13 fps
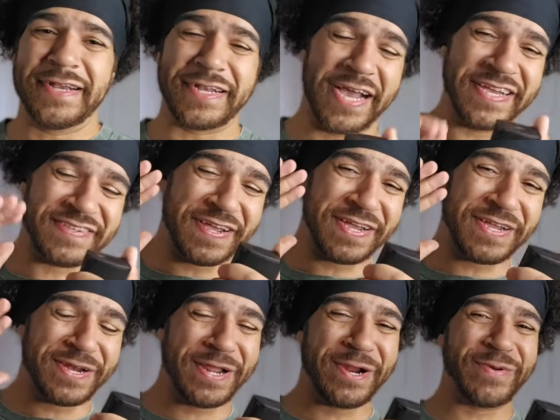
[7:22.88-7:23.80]
Guys, I
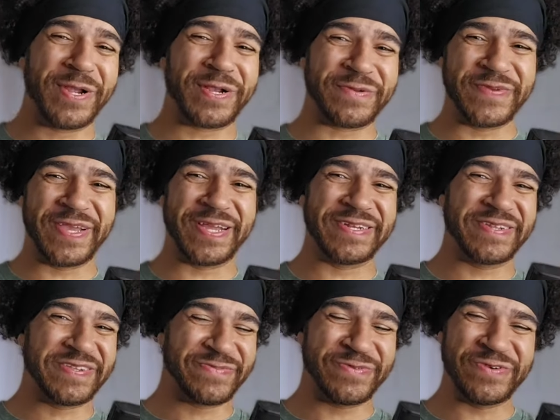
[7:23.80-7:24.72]
cannot recommend
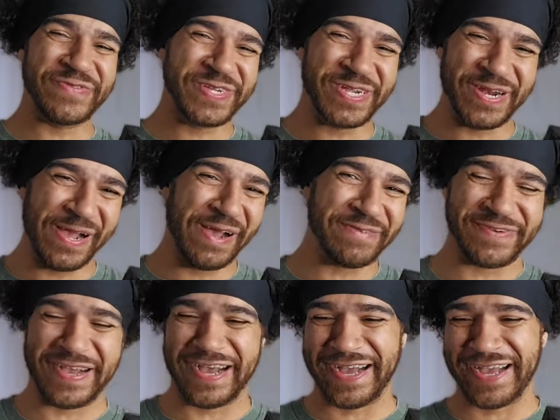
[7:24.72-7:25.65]
this movie enough.
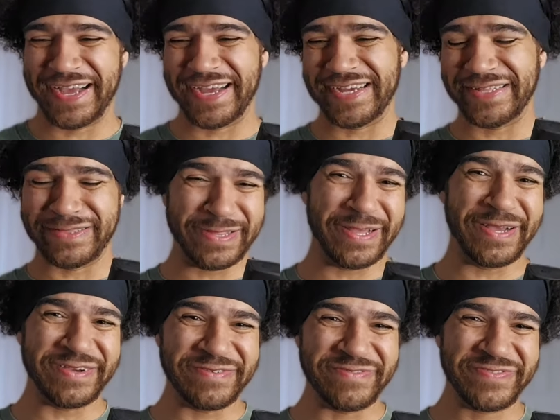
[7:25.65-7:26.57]
I
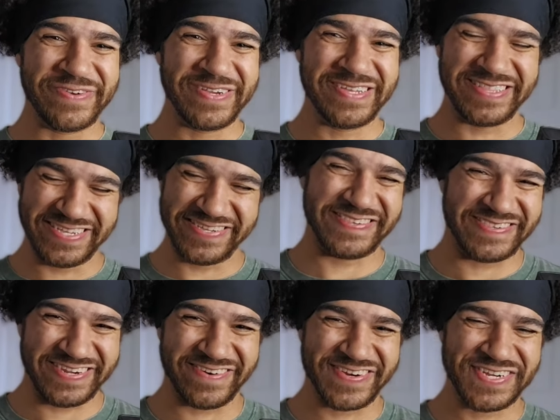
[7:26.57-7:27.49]
love this
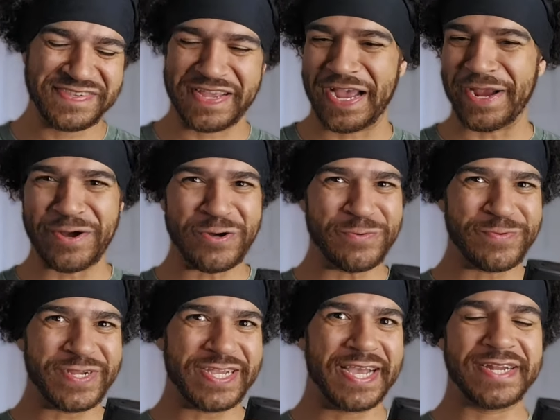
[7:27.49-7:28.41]
series. I hope
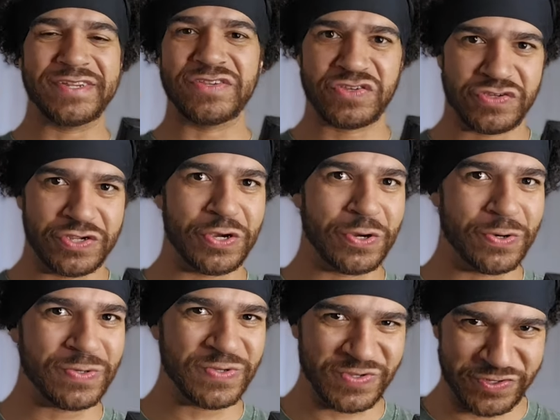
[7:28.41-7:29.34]
we get
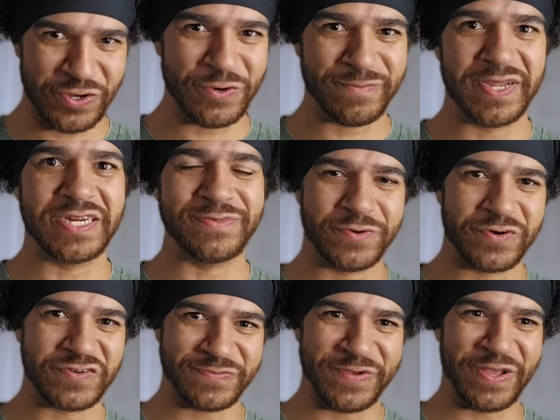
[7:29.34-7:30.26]
so, so many more
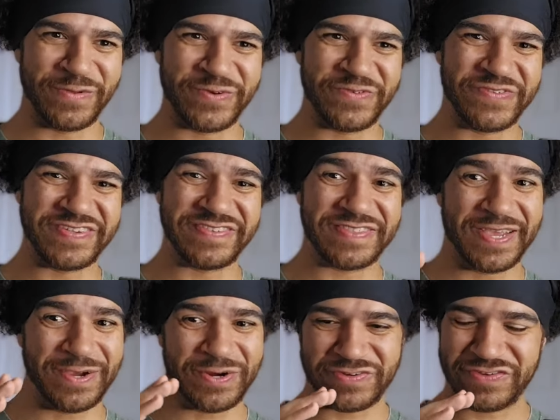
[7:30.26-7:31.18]
Smile movies. They
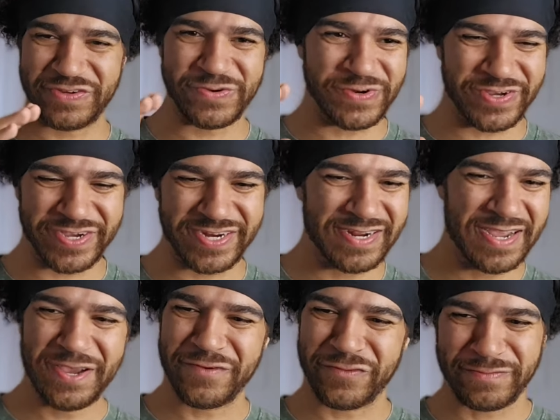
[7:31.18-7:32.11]
are so good
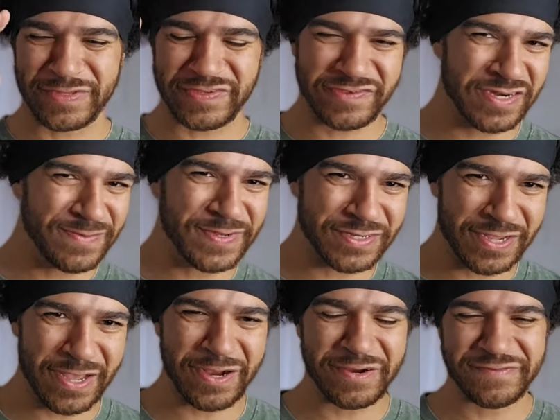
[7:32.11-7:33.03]
from the
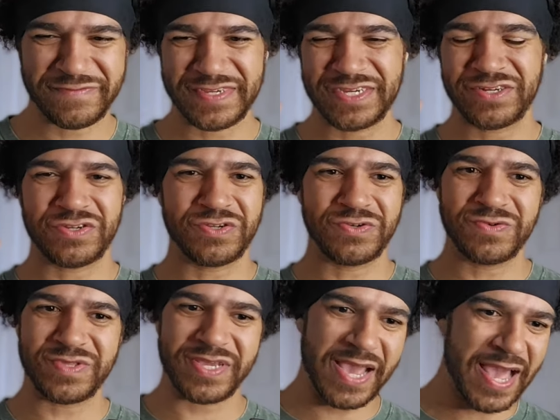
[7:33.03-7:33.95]
cinematography to
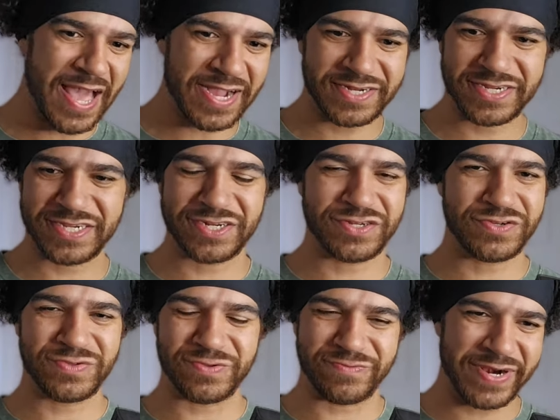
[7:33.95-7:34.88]
the acting
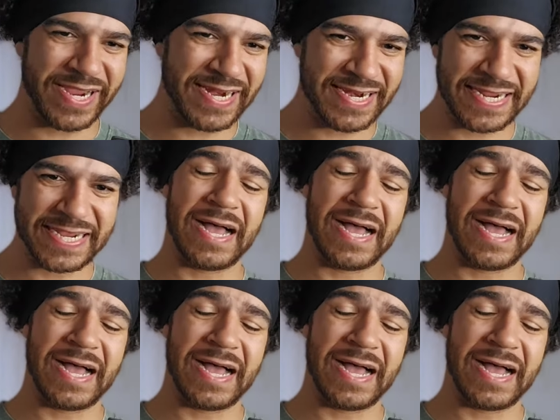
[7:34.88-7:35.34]
to the writing.